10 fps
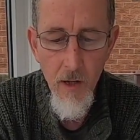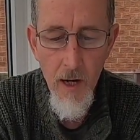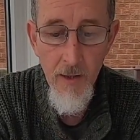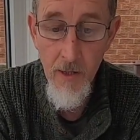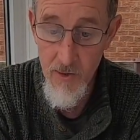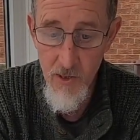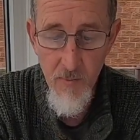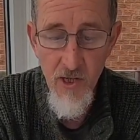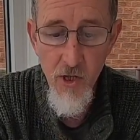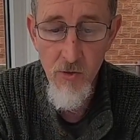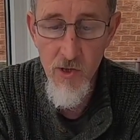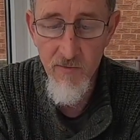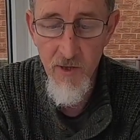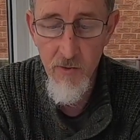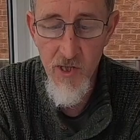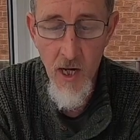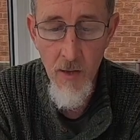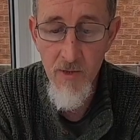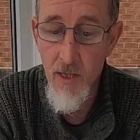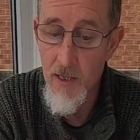And that, it's been used a few
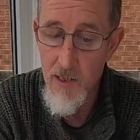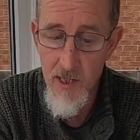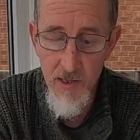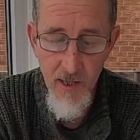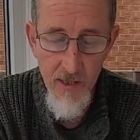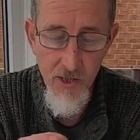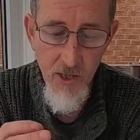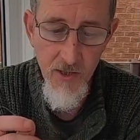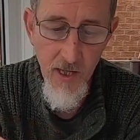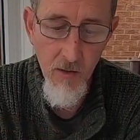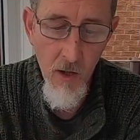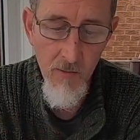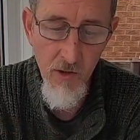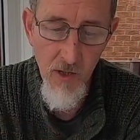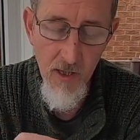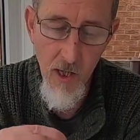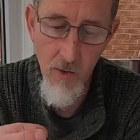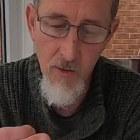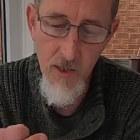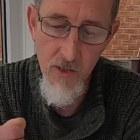times, and like I said, that olive green
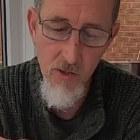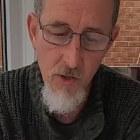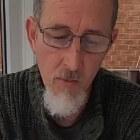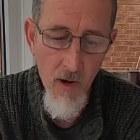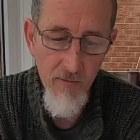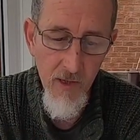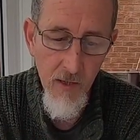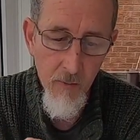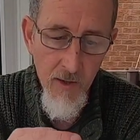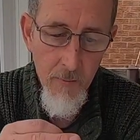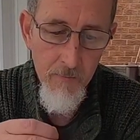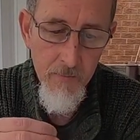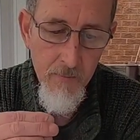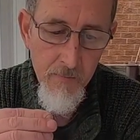coating, it does come off a little bit.